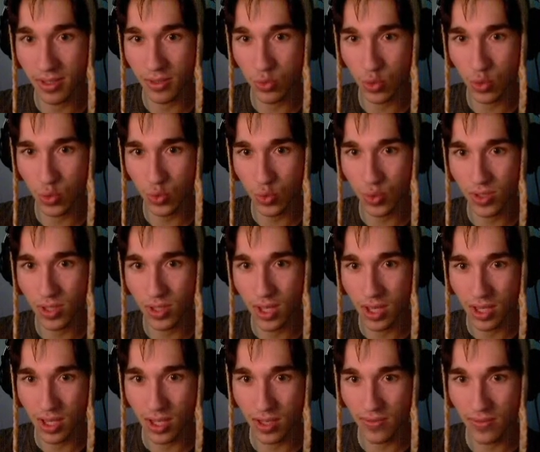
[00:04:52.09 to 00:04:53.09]
Ooh.
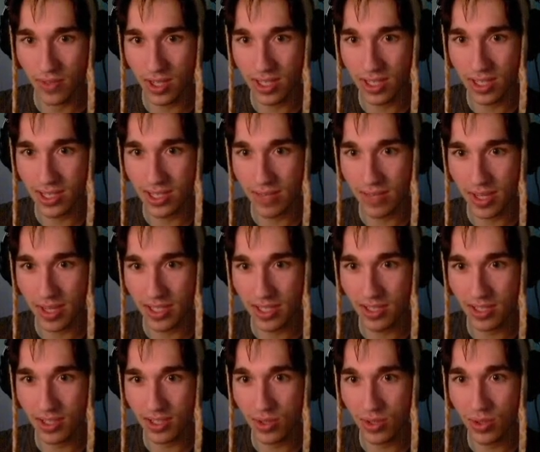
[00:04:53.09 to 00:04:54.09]
Conversely,
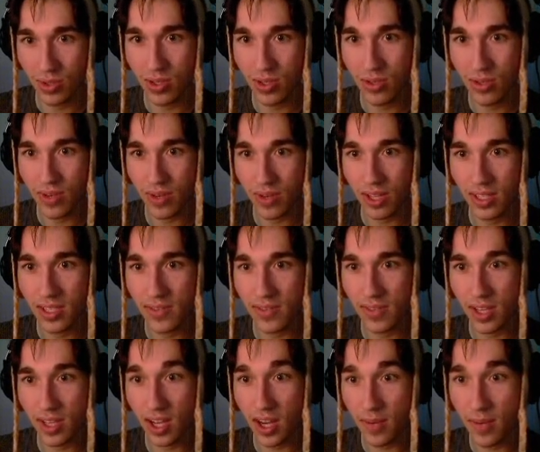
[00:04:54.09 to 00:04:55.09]
mixing two
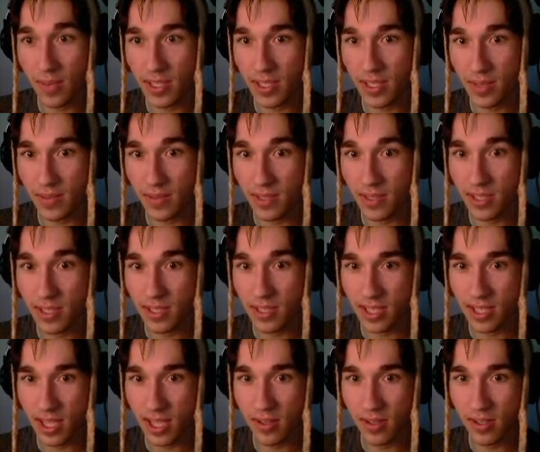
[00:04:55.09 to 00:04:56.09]
relatively harmless substances
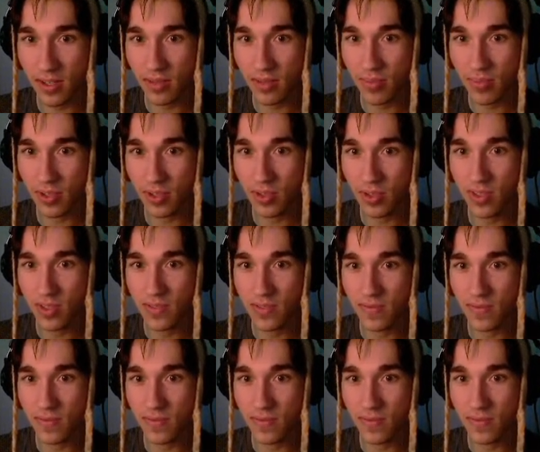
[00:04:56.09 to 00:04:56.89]
together could produce